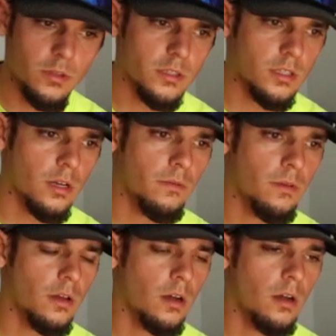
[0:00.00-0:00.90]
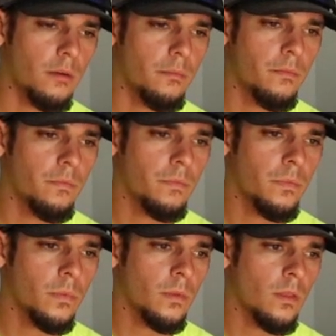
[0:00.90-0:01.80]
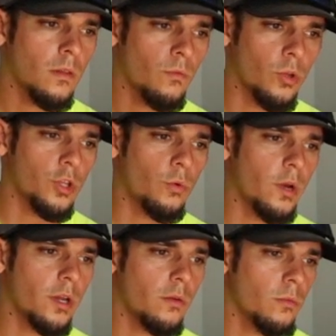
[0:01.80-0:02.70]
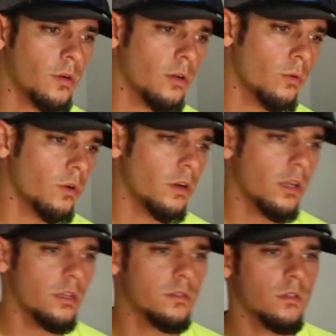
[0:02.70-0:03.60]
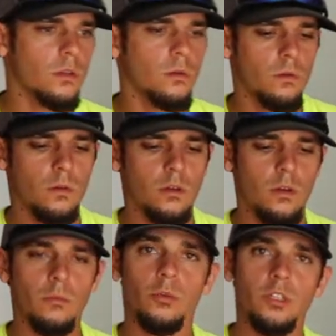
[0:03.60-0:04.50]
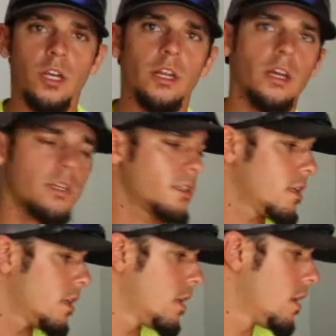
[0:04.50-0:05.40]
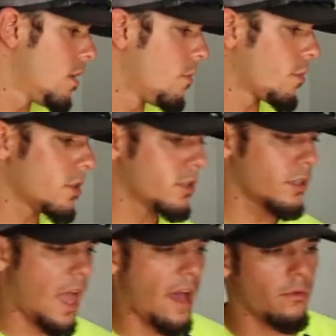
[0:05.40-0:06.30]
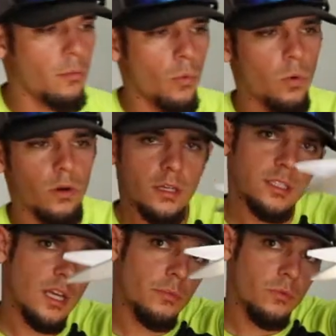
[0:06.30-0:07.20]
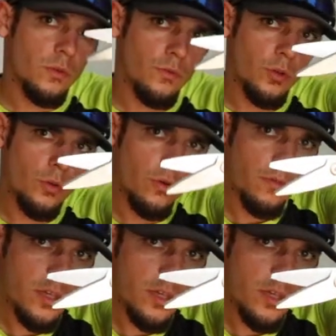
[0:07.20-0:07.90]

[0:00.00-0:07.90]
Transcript: with this stuff um, really quick when I ordered it, so appreciate it, guys. We're gonna have a more in-depth review of